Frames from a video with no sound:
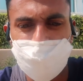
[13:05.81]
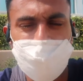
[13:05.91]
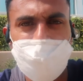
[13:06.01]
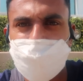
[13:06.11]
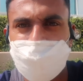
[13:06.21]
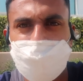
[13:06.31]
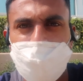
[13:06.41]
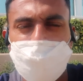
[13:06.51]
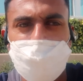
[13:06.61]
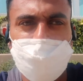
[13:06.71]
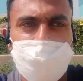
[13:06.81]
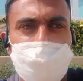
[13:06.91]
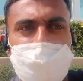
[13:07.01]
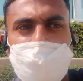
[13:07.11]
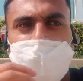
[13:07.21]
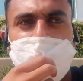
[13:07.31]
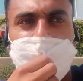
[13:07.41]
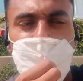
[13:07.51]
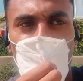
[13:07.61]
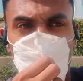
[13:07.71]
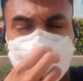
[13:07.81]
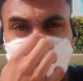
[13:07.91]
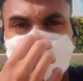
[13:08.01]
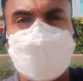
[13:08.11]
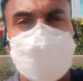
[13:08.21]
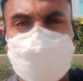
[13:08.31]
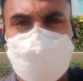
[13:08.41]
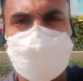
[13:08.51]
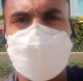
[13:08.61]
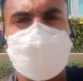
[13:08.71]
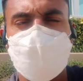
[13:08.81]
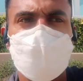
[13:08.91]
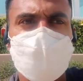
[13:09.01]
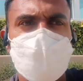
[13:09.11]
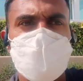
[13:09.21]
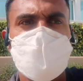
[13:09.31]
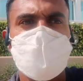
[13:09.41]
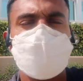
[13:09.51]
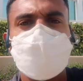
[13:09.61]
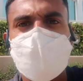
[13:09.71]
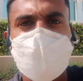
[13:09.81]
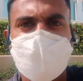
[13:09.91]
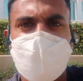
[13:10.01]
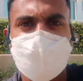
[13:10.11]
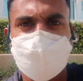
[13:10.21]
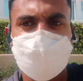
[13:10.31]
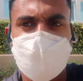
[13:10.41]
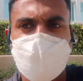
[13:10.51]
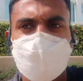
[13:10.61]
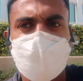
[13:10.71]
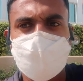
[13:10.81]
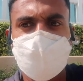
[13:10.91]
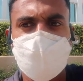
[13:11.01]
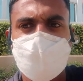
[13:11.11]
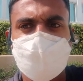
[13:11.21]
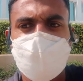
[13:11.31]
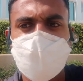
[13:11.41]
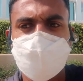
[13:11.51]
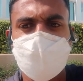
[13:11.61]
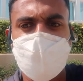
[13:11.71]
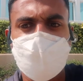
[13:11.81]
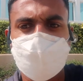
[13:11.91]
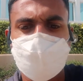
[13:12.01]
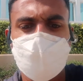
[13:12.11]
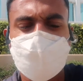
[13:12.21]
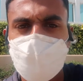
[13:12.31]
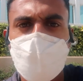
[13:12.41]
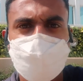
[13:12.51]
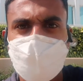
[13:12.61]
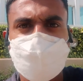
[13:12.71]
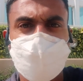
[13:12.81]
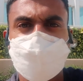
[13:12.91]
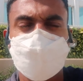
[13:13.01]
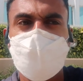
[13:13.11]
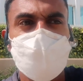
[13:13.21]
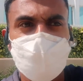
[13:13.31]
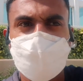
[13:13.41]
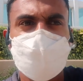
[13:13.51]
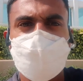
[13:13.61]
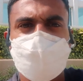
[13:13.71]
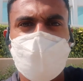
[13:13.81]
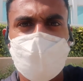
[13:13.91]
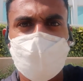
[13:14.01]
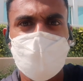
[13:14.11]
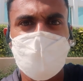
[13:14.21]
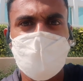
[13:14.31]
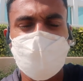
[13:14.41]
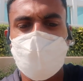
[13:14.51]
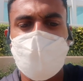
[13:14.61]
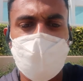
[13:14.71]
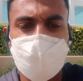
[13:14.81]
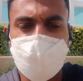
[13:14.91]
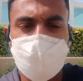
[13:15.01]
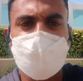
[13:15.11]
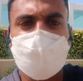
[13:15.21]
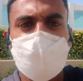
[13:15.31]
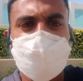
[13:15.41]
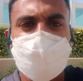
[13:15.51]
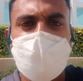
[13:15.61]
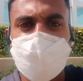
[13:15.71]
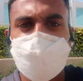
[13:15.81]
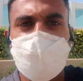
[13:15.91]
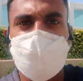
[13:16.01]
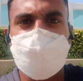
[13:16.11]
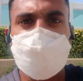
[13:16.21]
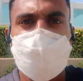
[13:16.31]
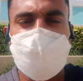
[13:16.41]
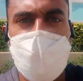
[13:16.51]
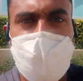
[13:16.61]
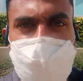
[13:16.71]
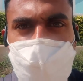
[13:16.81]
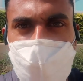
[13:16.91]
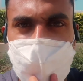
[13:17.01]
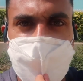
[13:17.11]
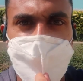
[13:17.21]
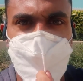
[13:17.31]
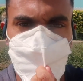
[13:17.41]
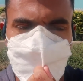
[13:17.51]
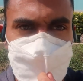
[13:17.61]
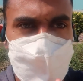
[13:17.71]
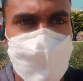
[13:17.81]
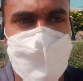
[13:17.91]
You meet interesting people, and you know, the vast majority of people you meet and you have a very small conversation, but then there's a small percentage, probably 1 or 2%, you know, out of probably the 400, 500 people I've spoken to or interacted this trip,